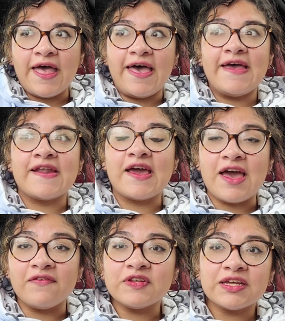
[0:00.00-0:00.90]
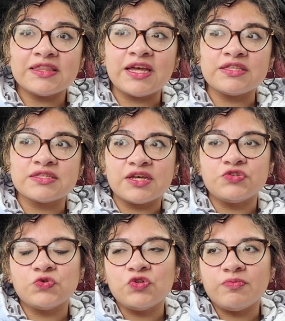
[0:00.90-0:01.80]
And I have to get that
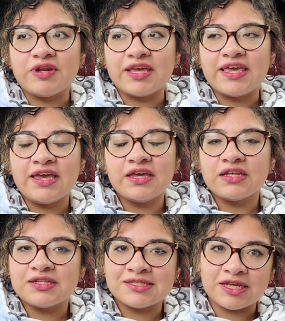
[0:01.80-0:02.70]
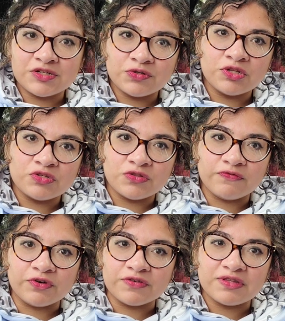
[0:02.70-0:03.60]
scheduled, but I can't get it scheduled until the
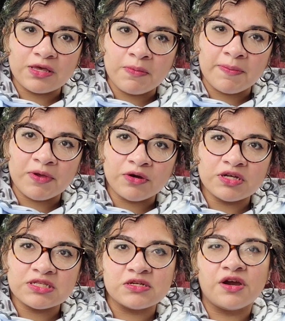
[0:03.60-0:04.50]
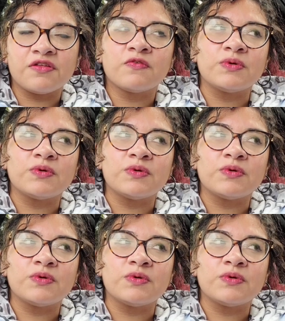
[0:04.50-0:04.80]
first day of my period starts,